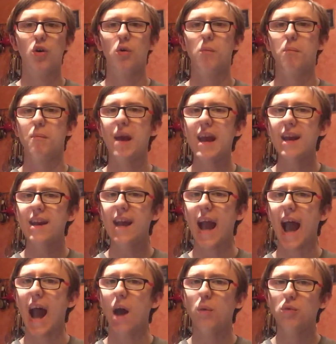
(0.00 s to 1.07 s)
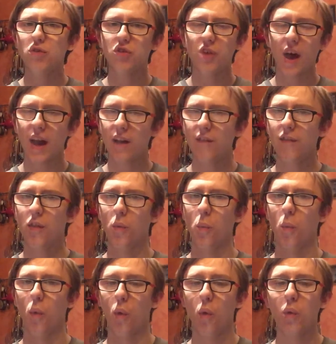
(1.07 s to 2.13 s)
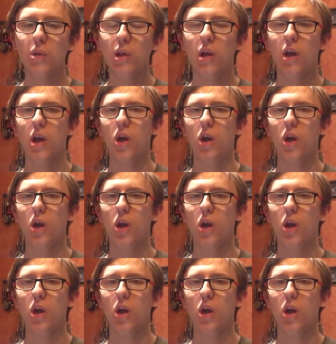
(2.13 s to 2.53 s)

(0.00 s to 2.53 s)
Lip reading: made it outside of the wall